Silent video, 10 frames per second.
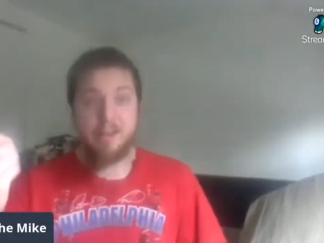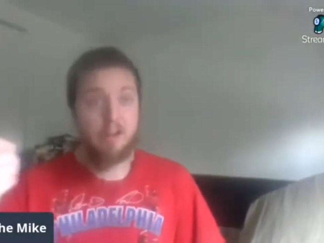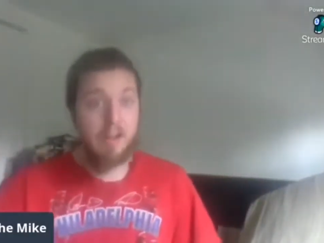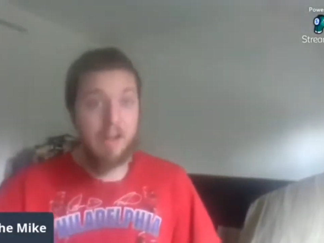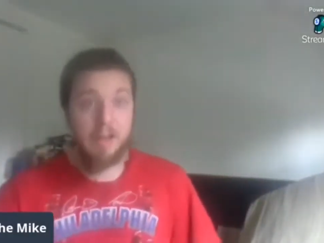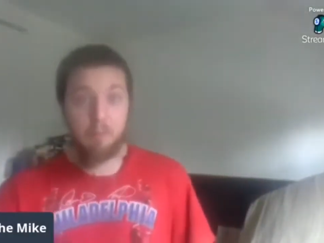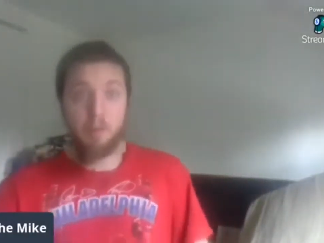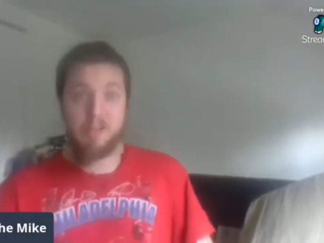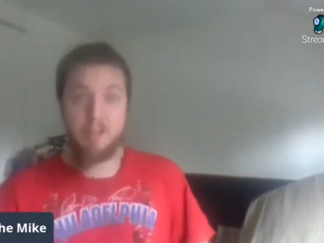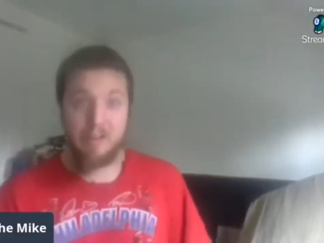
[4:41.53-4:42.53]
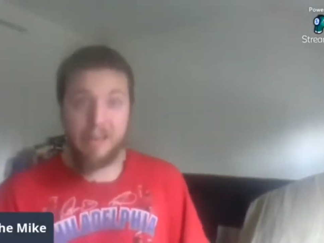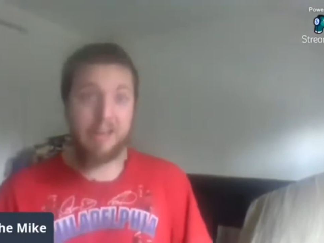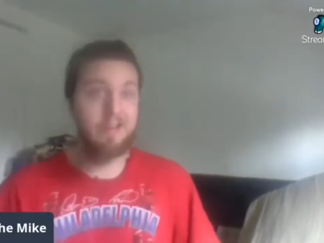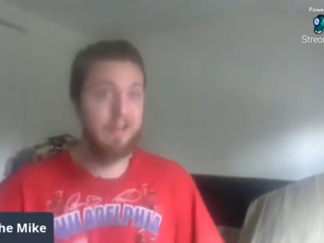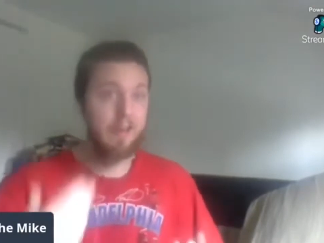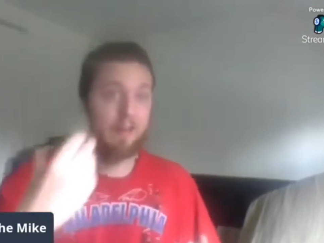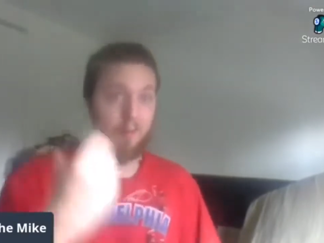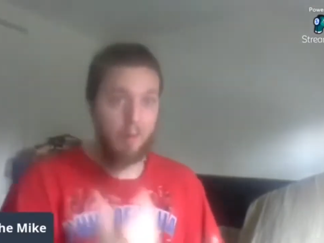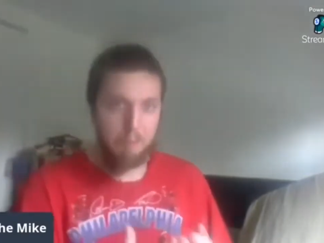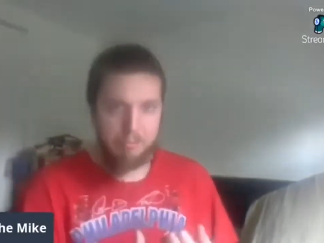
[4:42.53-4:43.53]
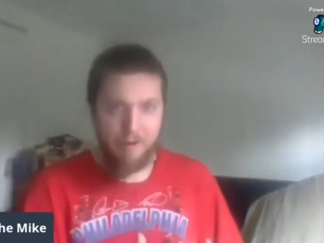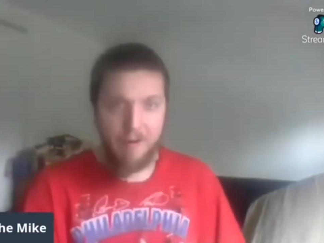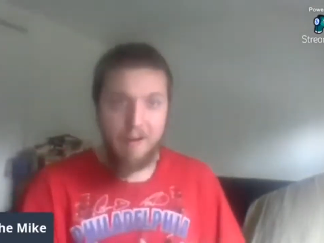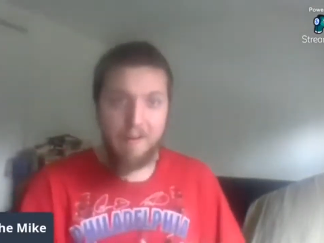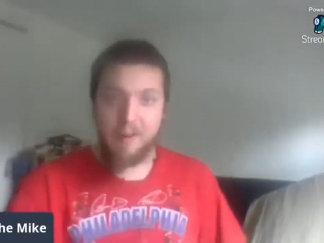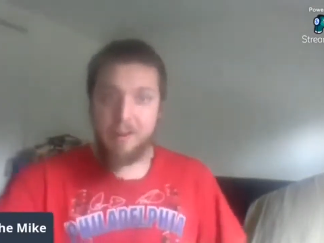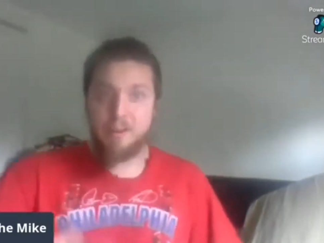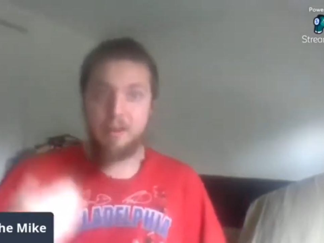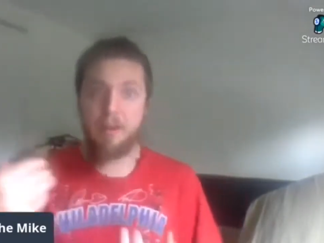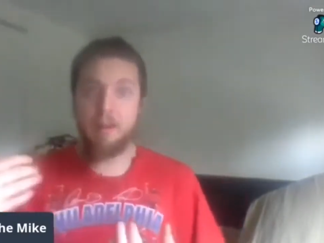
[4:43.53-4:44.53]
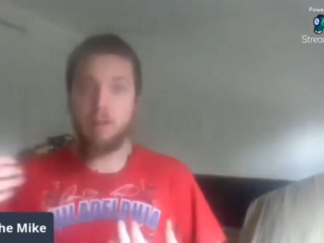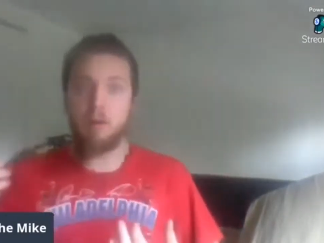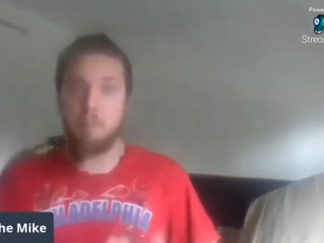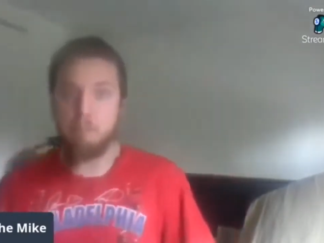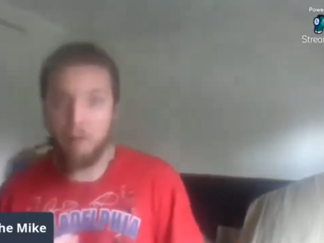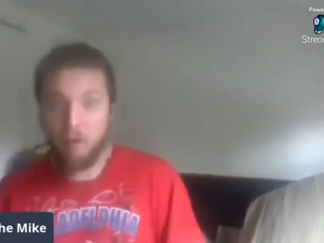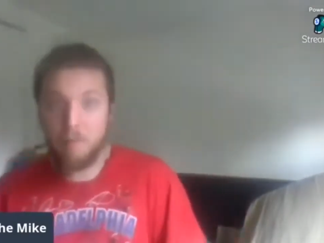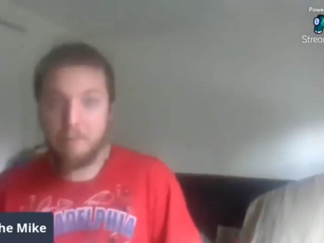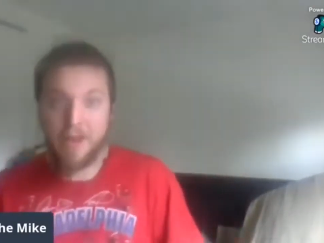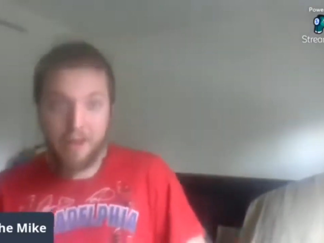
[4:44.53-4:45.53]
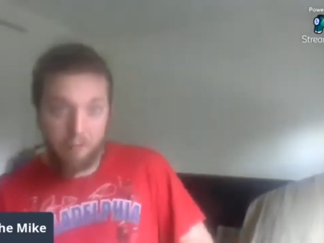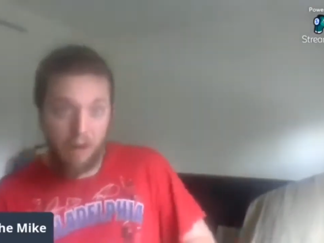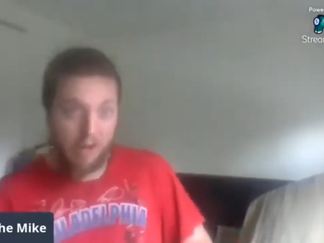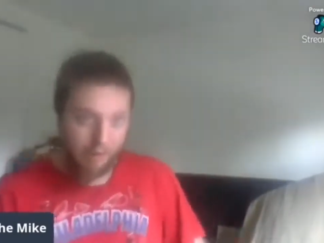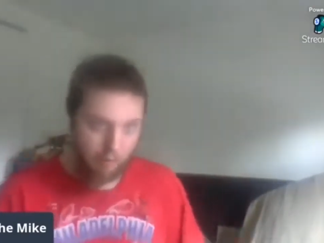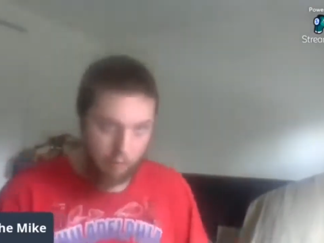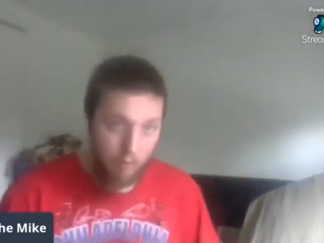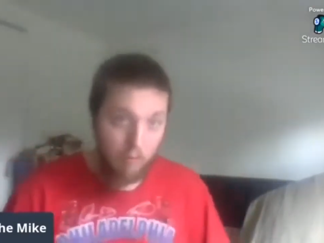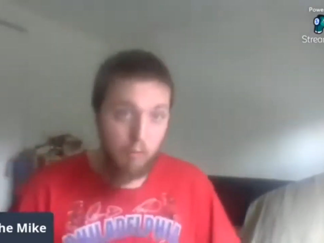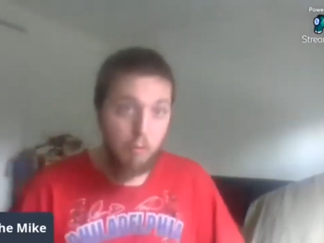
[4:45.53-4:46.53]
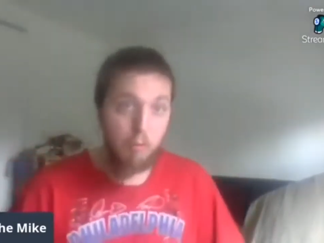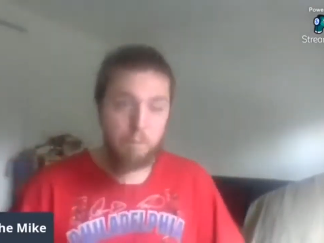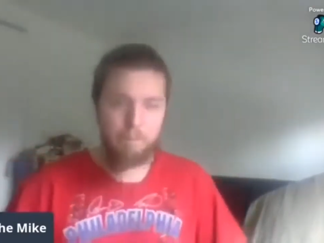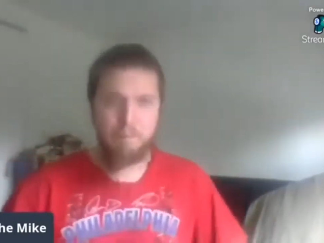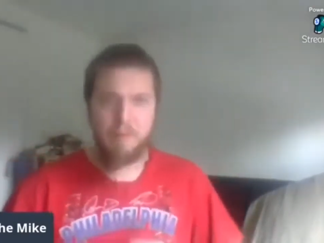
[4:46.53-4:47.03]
you're getting what you get. You get a little prog, you get a little bar band, rock and roll.